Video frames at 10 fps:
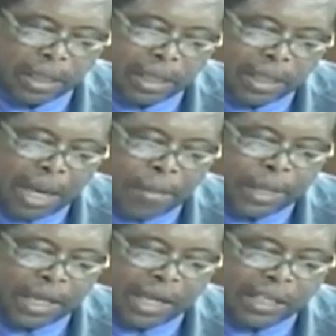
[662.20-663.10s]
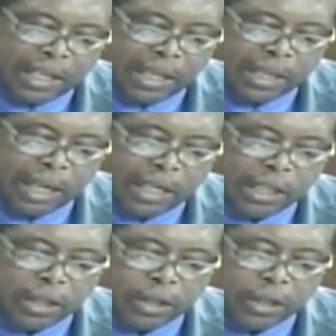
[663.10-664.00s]
Cabinet agenda
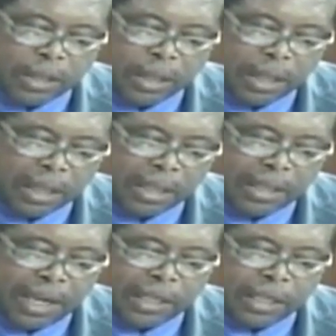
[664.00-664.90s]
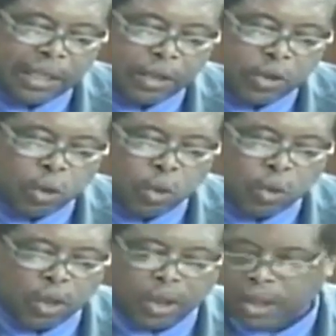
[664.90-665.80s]
issues 10th
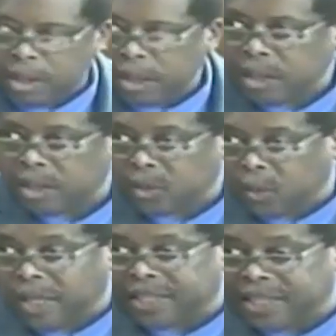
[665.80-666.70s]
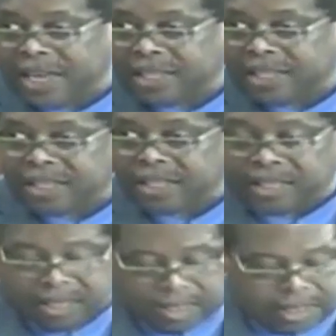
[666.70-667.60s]
June 2019.
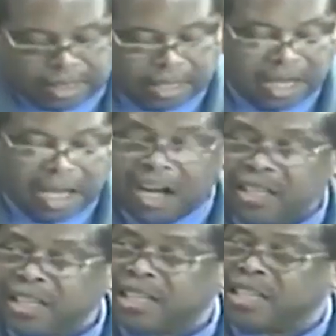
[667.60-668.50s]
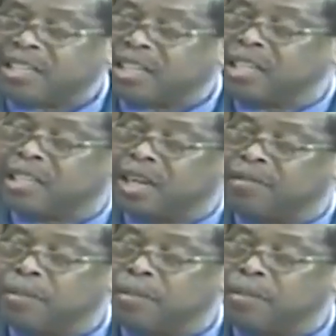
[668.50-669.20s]
Under the signature of the